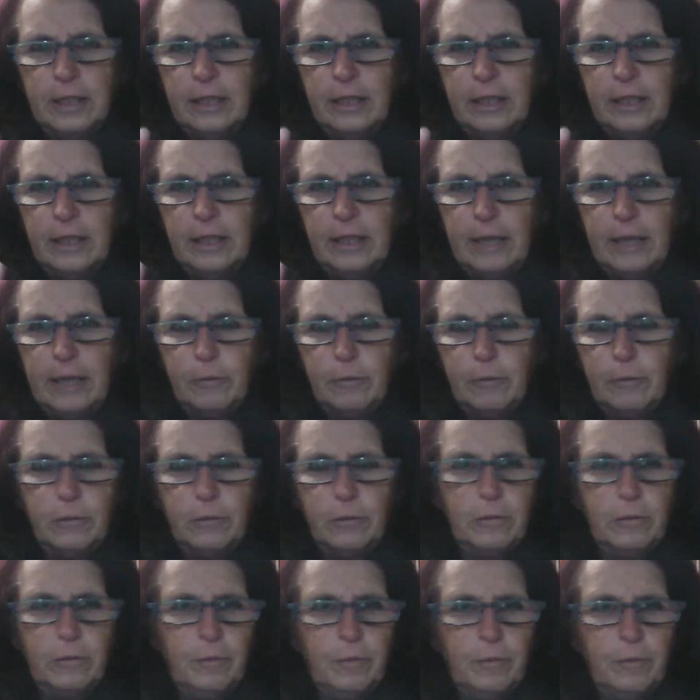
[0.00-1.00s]
it
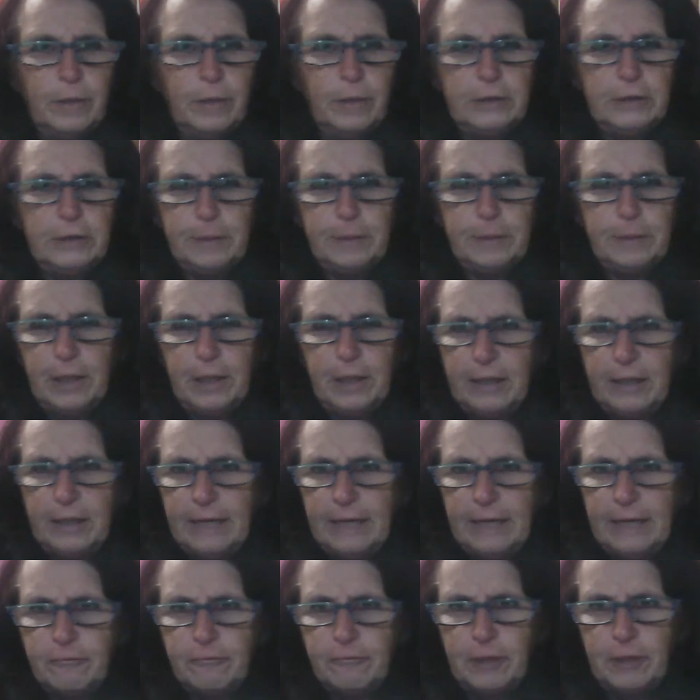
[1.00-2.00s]
will multiply
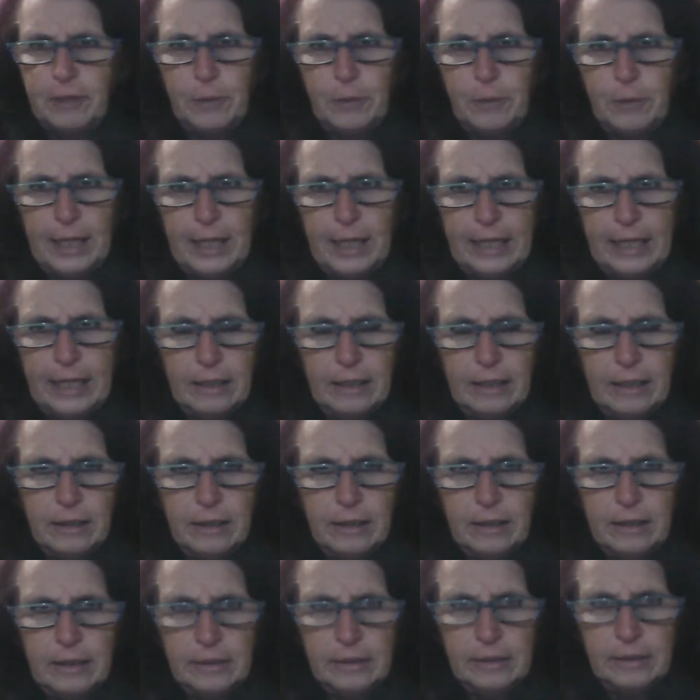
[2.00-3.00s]
everywhere?
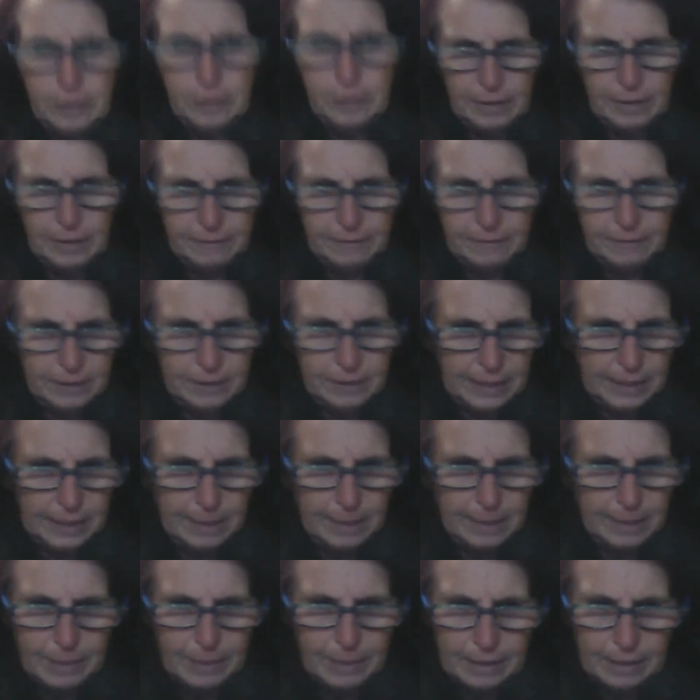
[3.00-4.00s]
Do you have to
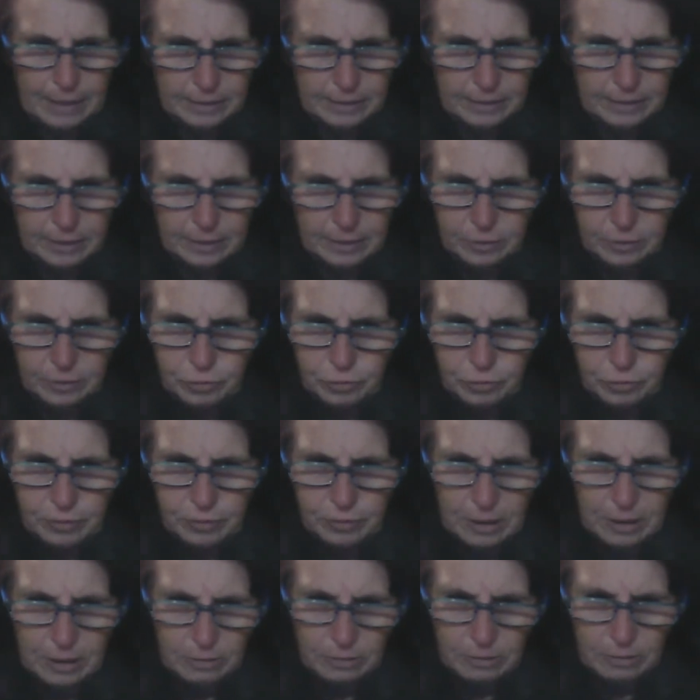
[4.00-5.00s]
keep it under
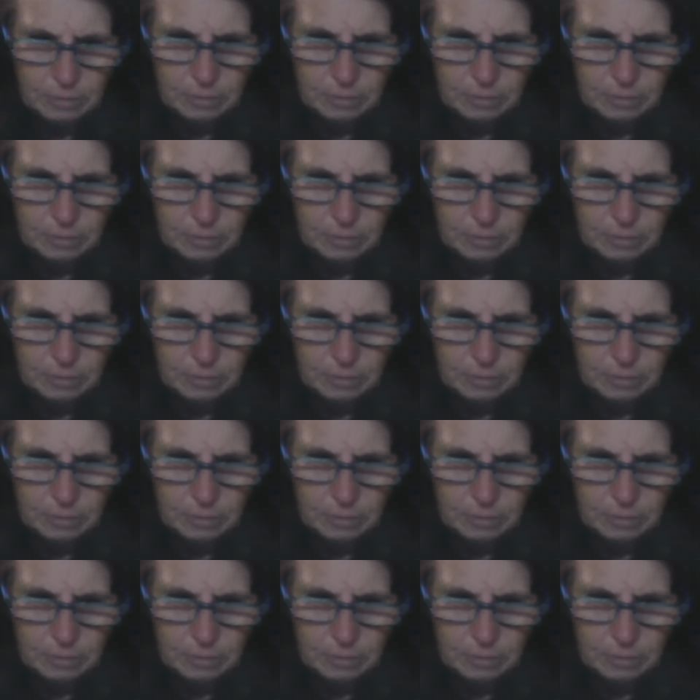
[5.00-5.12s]
control?